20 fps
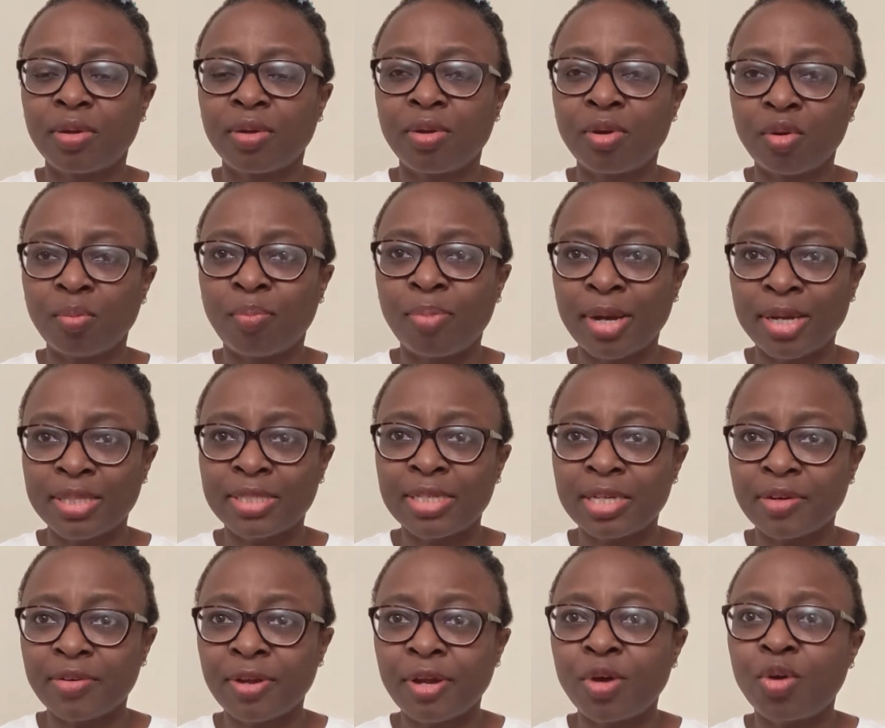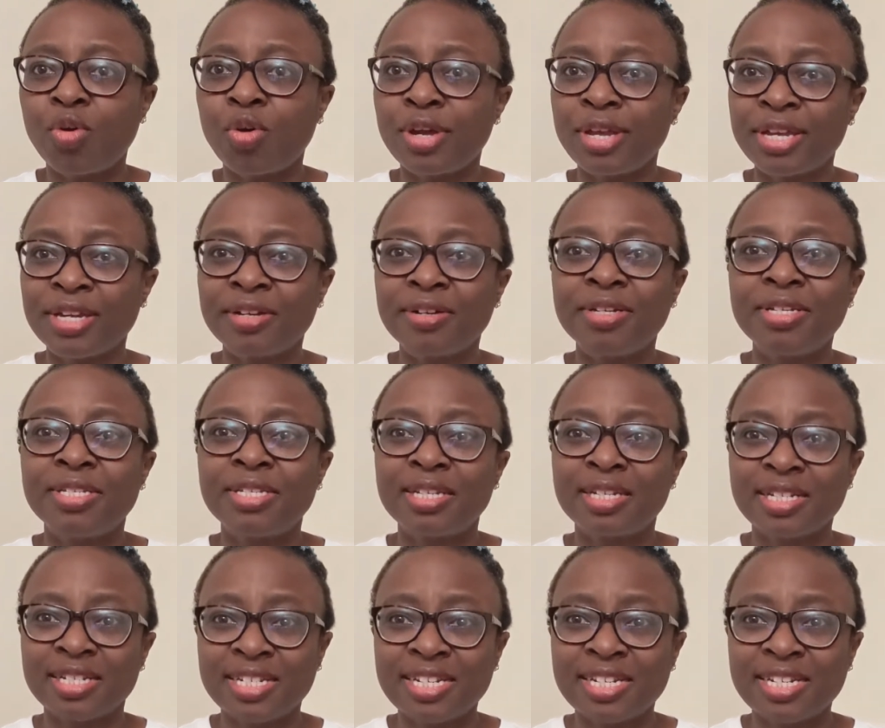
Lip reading: gut bacteria or increasing the